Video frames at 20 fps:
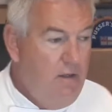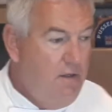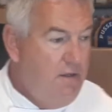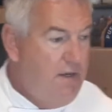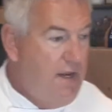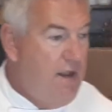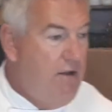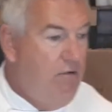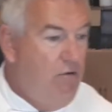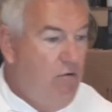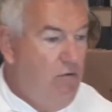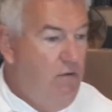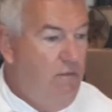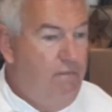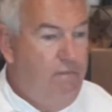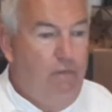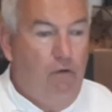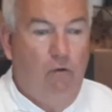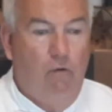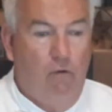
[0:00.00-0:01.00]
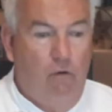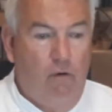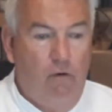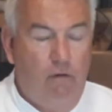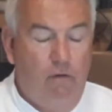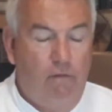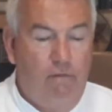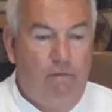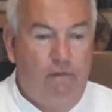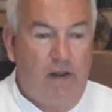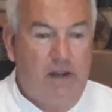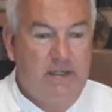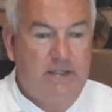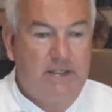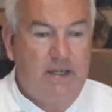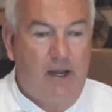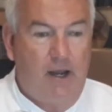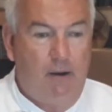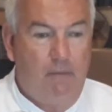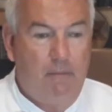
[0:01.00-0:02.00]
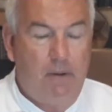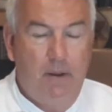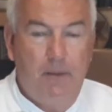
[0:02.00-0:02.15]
down on the floor face up,